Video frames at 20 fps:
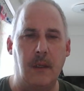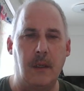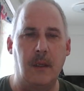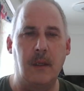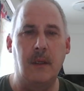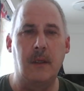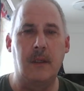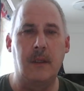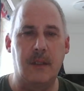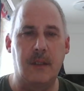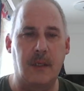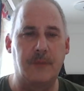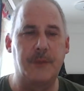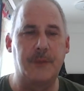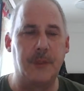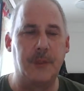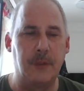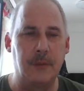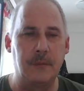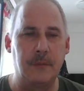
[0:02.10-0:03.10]
Good
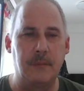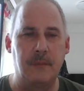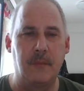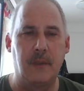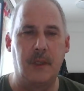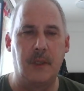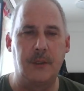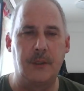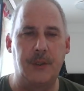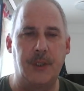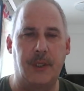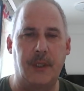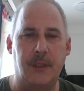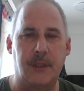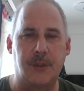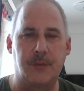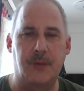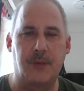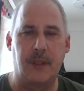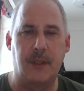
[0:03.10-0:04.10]
afternoon.
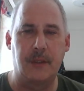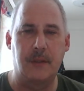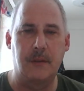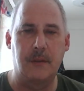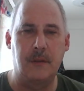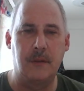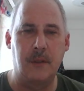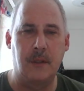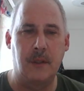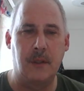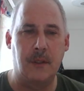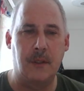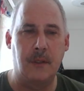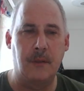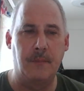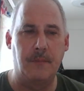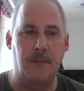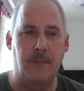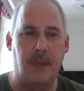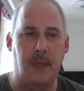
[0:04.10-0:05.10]
J.S. Frankel here,
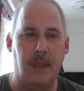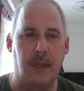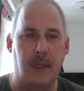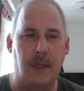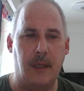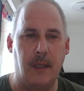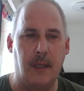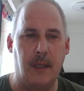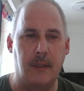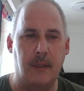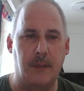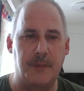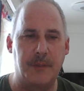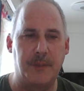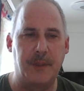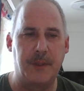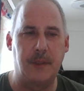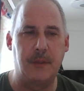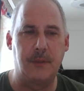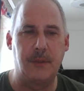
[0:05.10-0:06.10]
and I'm
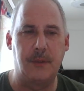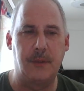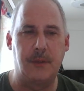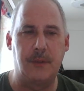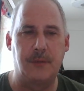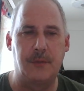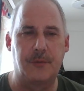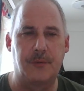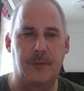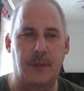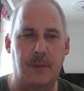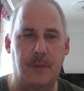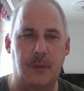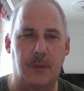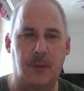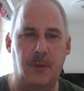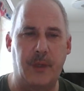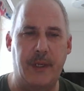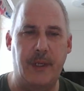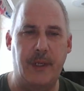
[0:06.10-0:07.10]
speaking to you from
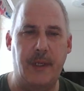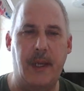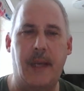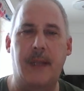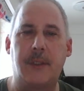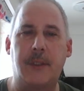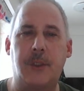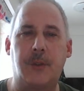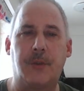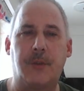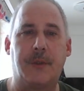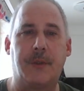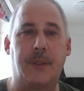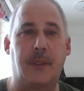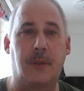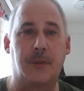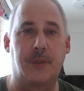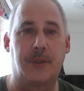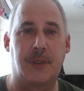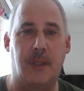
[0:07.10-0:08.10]
gray and
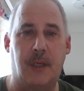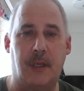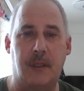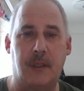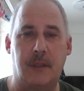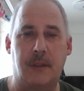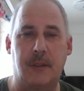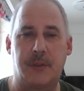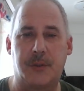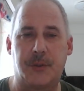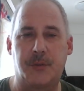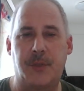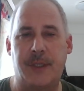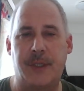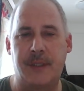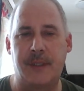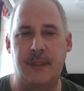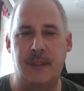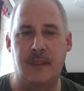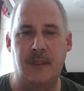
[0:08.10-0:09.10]
dreary Osaka. It's
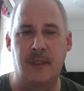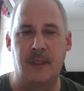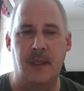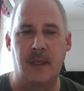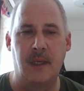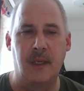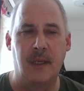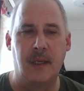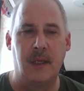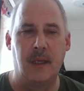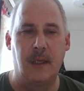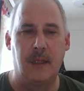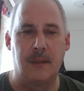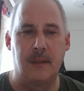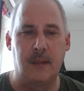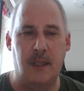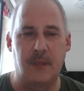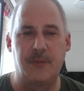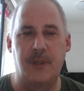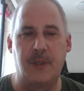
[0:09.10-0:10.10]
raining,
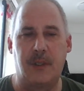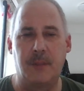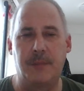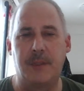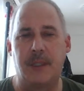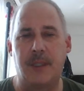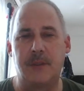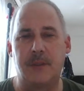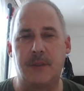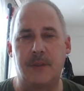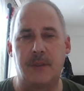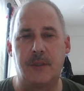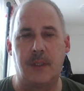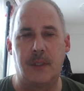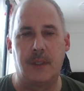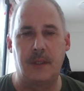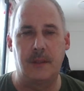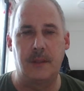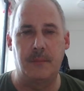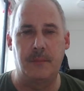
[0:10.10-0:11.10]
not a very pleasant
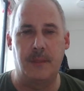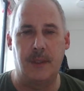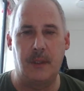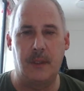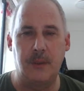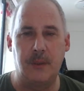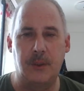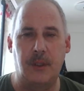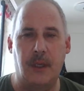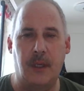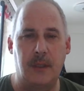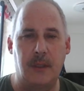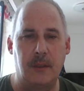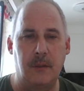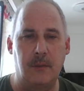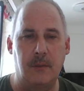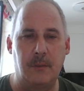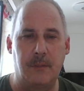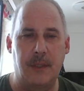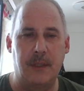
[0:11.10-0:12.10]
day, but I'll try
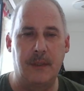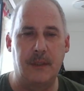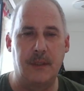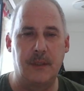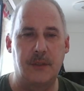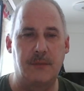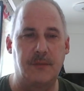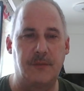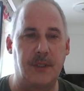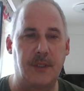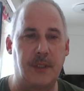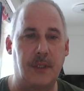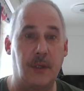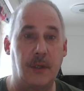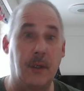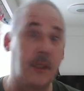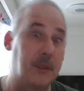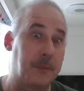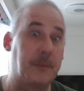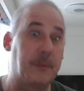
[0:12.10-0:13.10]
to make this
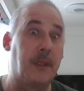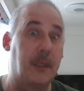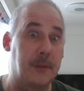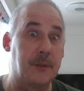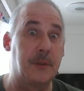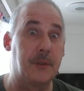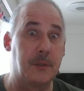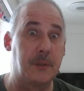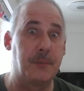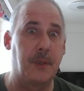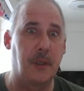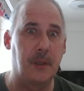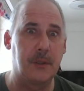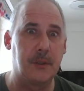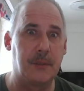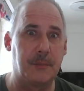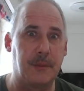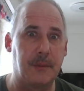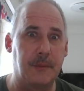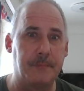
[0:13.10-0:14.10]
video as pleasant as
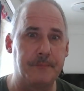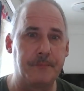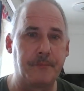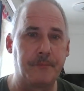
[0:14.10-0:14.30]
possible.